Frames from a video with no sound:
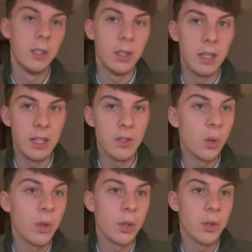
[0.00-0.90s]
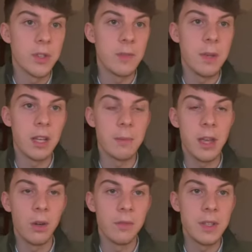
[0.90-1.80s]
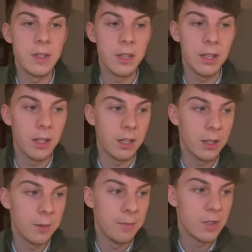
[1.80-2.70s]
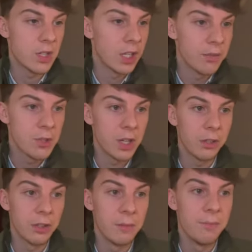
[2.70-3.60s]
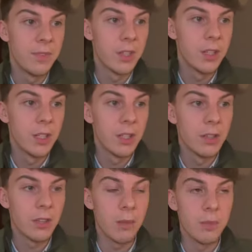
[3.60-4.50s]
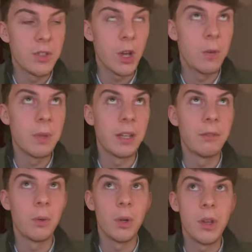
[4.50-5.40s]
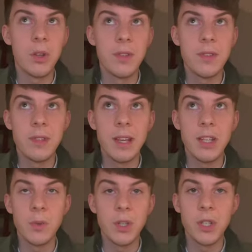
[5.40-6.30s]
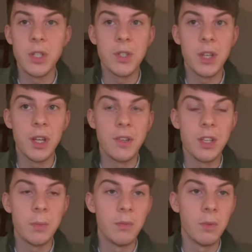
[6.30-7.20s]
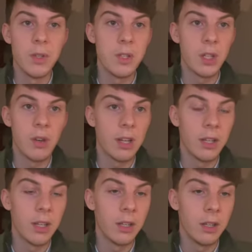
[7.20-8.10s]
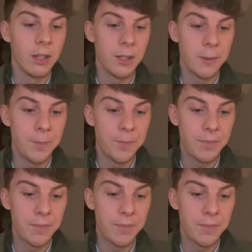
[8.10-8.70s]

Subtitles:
against all the horses being a mare, obviously. She loves Cheltenham. So I'm just hoping for one of those days where she just turns up and runs a cracker.